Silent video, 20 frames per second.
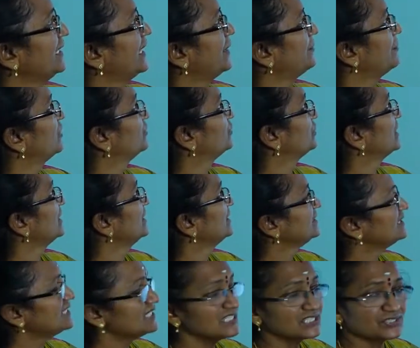amount.
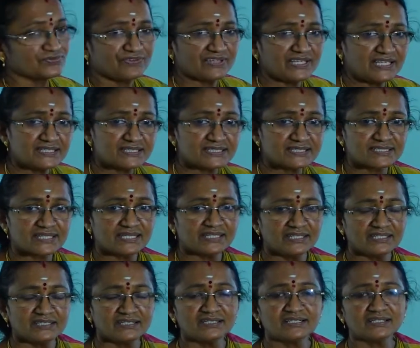These fields
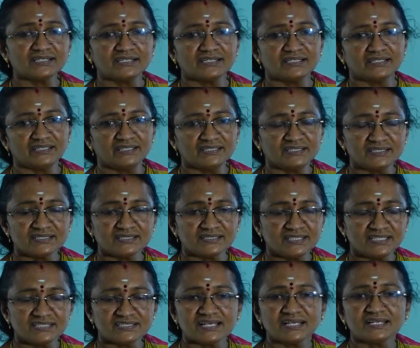here,
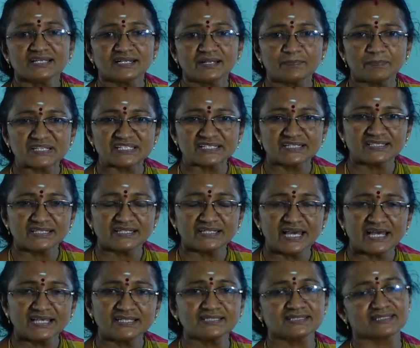these are represented
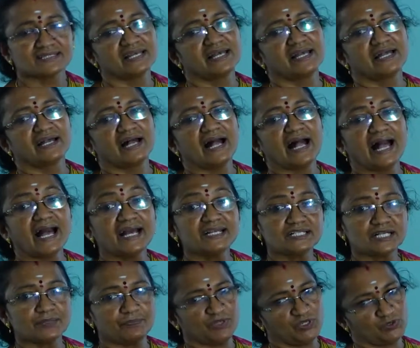as
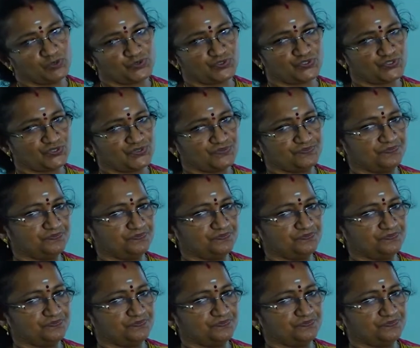attributes.